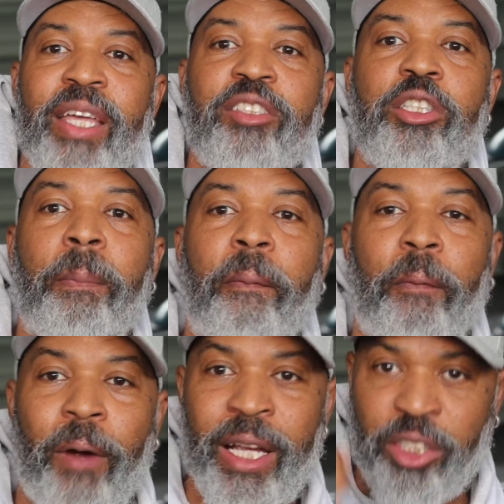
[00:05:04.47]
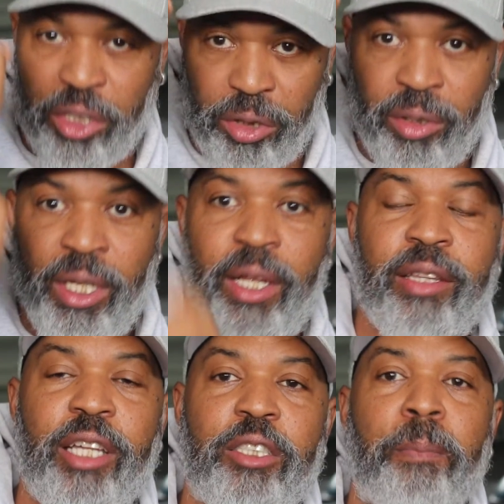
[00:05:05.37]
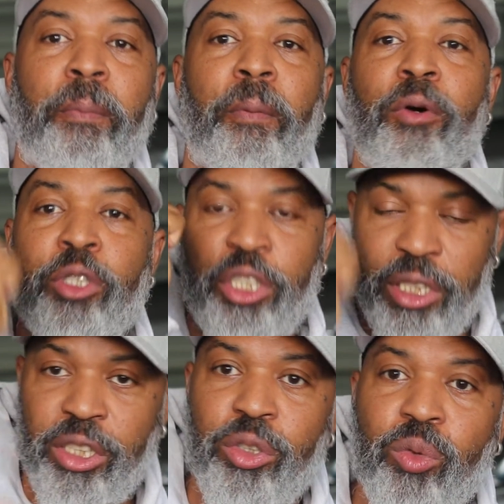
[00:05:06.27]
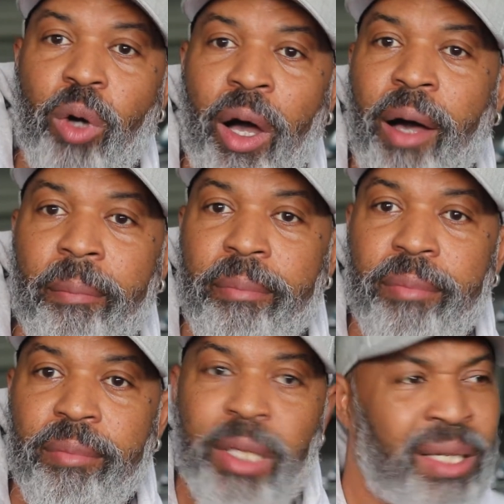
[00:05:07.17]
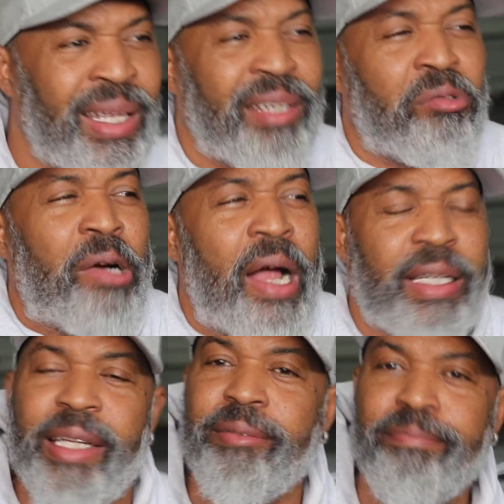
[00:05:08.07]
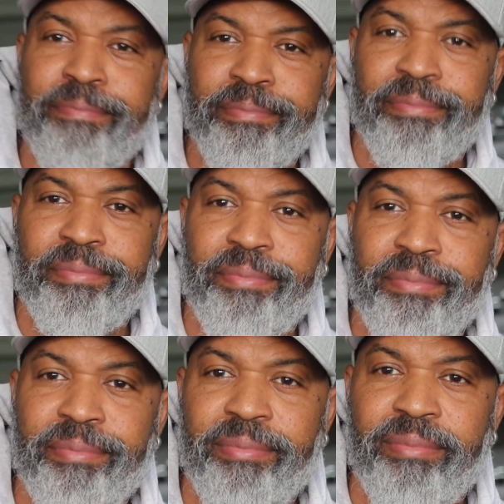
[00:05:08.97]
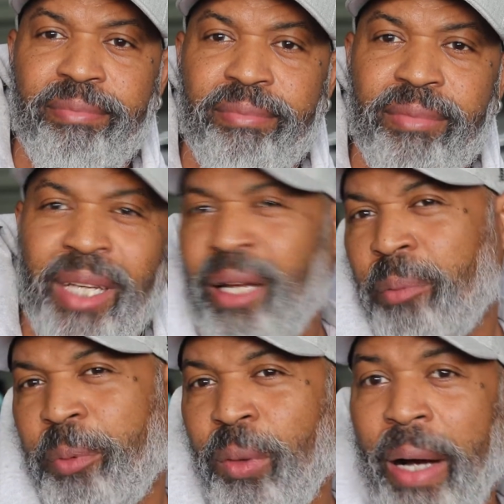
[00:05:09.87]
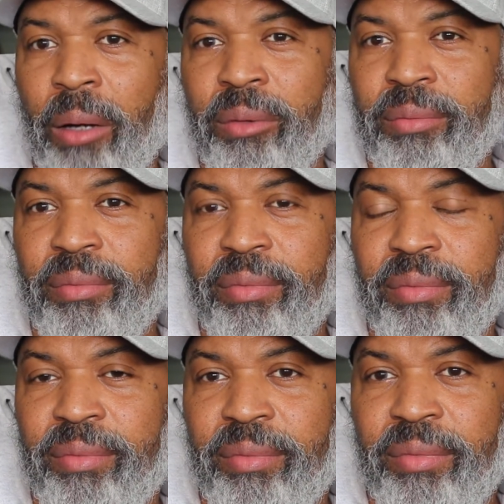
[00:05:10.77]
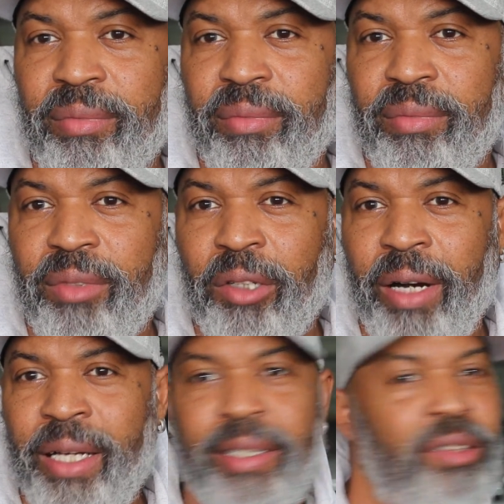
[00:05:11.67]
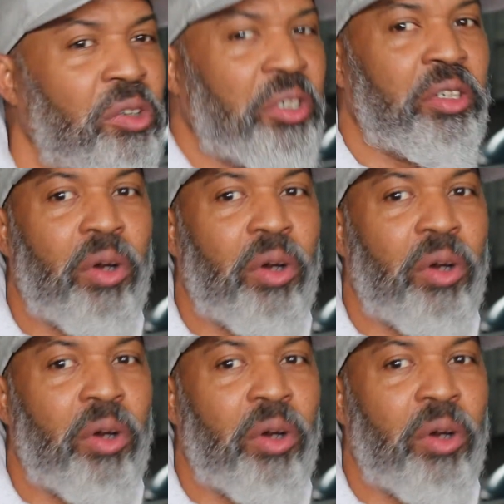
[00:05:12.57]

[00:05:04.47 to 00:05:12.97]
is the pressure that's pushing you up, kind of like a rocket, to help you out. All right? In order to